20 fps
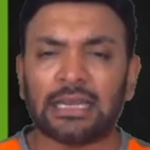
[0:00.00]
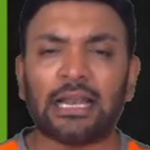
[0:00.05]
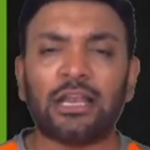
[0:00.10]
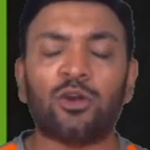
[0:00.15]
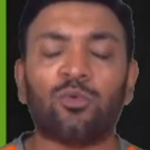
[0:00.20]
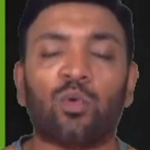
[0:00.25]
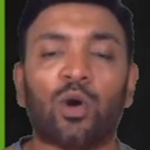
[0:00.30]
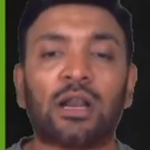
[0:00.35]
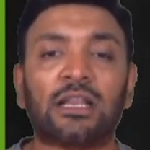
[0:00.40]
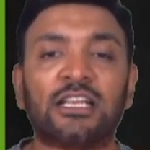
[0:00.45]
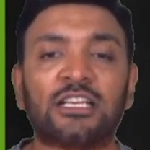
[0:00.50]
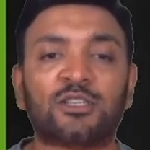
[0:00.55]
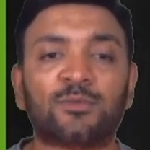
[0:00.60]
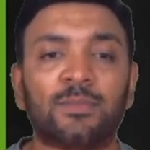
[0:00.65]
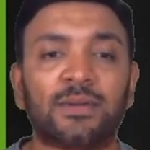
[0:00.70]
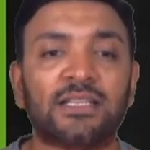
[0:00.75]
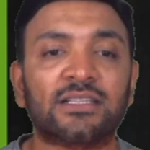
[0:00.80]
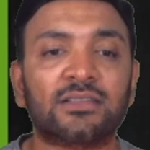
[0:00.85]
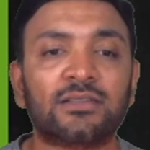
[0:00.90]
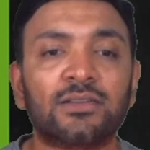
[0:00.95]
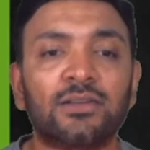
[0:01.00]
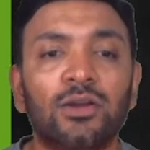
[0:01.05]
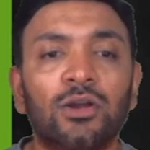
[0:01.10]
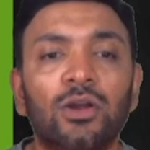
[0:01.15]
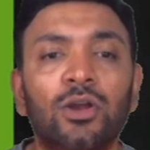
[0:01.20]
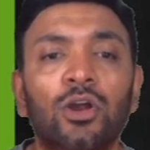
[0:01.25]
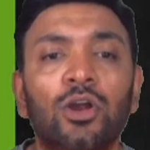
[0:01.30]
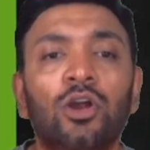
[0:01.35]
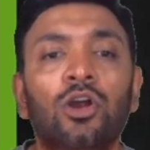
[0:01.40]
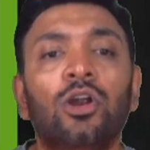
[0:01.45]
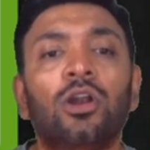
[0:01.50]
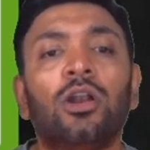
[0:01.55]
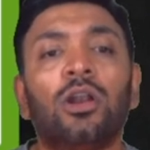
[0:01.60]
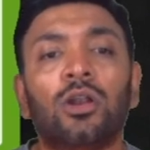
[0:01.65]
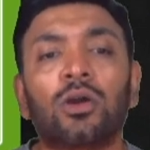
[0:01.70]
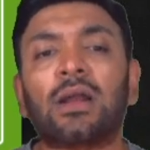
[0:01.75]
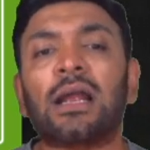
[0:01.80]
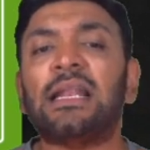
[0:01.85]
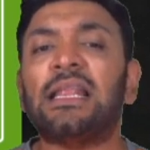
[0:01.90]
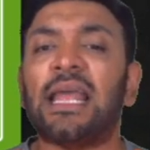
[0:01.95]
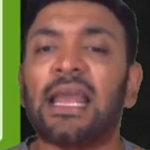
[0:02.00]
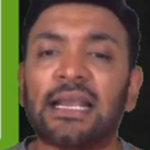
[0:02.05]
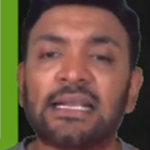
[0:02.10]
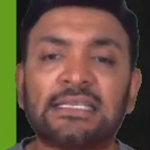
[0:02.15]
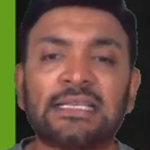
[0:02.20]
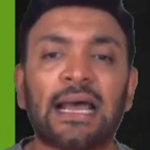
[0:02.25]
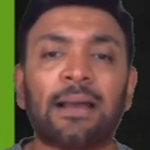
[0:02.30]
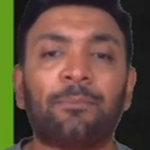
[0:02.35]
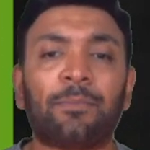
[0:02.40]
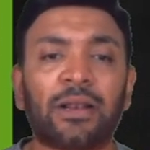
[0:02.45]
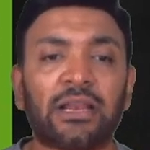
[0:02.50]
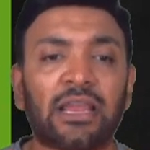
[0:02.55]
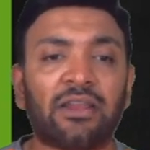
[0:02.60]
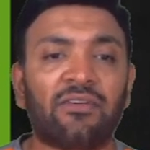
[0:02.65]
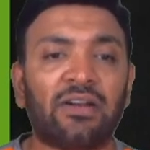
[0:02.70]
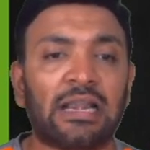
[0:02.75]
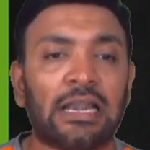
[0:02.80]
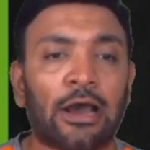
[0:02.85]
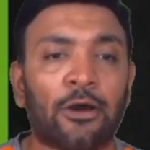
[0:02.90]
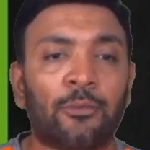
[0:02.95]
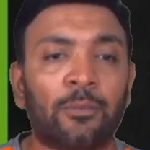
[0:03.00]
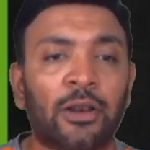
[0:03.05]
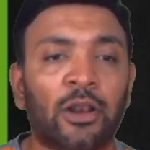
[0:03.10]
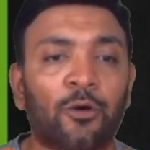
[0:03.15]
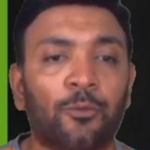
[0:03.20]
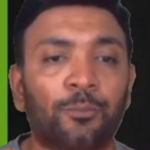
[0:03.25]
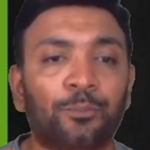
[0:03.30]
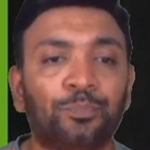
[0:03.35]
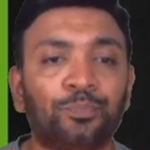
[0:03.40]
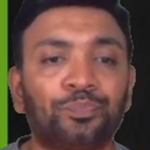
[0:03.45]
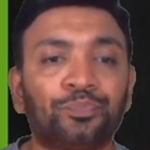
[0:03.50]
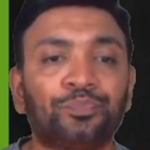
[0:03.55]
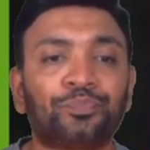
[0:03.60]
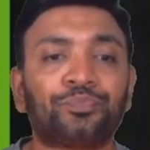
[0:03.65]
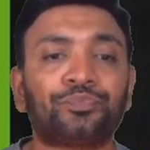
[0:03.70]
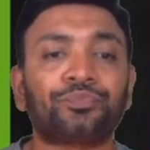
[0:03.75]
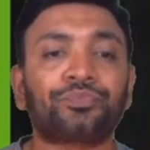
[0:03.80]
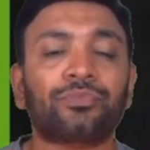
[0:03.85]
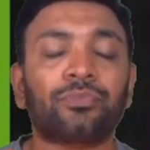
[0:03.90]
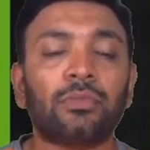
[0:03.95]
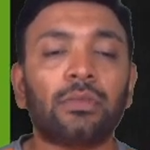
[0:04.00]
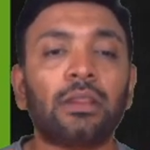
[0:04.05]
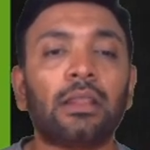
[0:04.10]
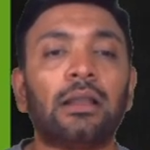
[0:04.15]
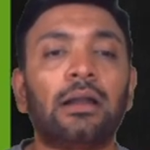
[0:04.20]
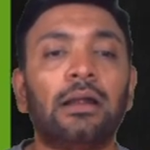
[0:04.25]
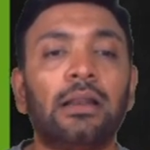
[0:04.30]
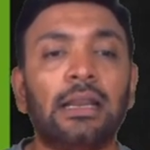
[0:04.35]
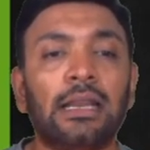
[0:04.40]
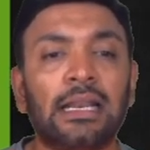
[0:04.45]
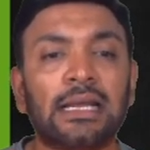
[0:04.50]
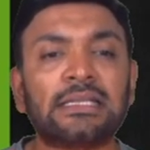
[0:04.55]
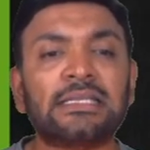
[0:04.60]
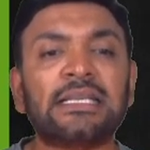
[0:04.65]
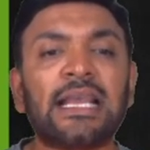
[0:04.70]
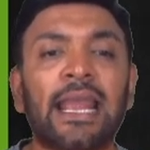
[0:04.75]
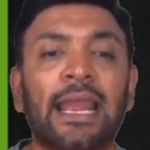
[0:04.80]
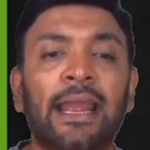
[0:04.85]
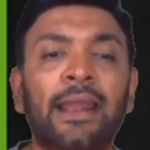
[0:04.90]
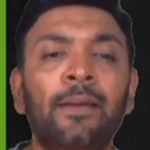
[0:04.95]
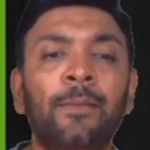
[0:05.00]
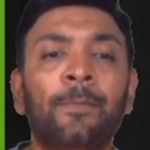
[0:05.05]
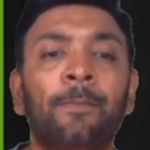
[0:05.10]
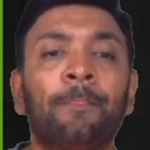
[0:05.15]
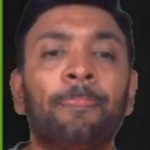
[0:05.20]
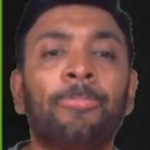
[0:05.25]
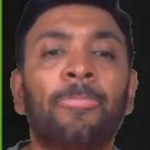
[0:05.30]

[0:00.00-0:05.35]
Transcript: you what this means. Look at the example given down below. Let's say